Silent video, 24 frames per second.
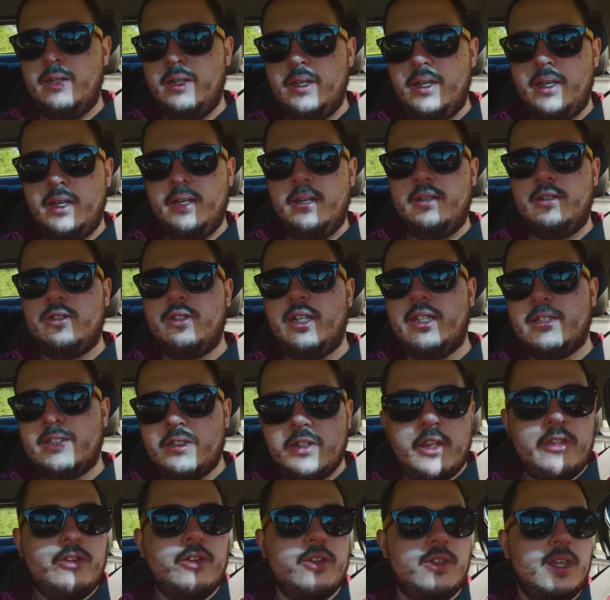and so that's
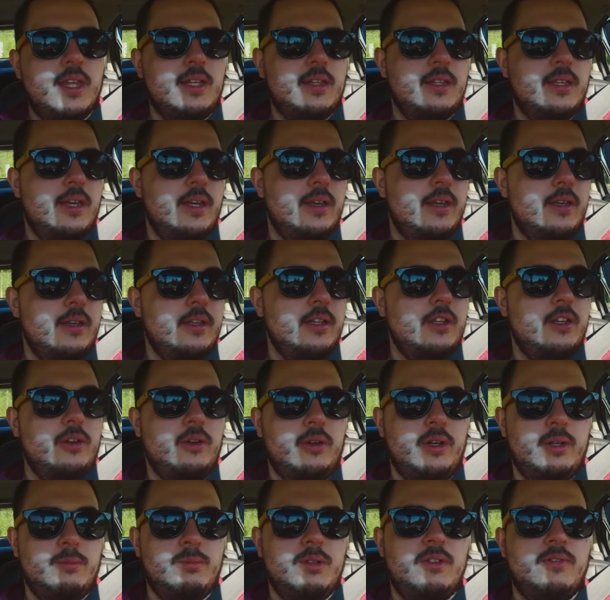another thing that
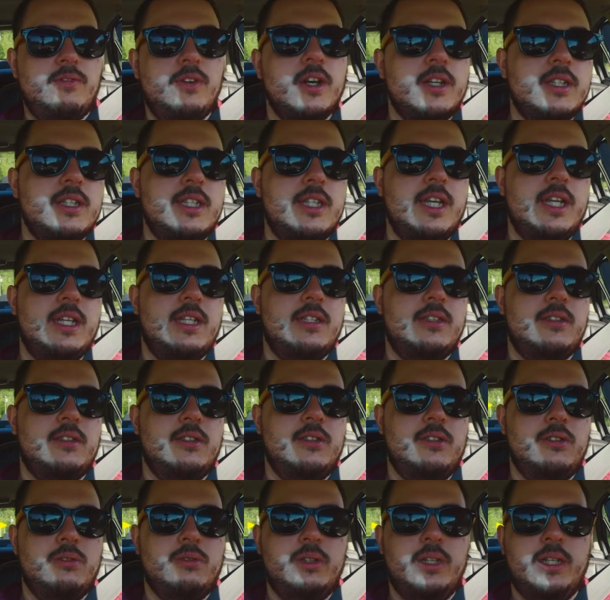it'd be fun to get into
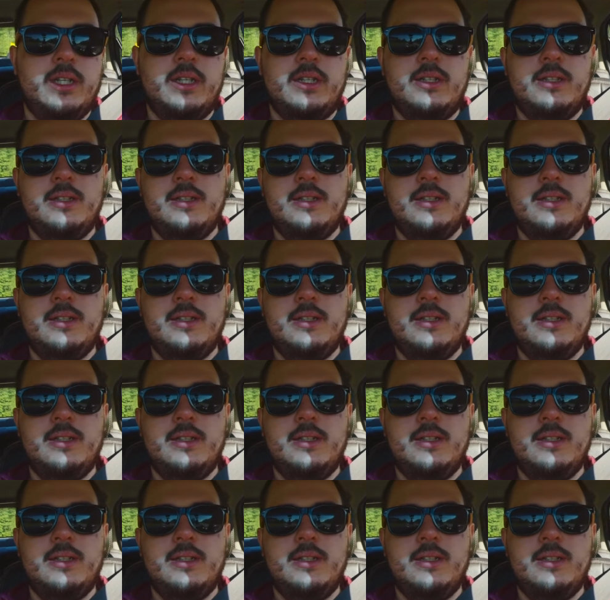doing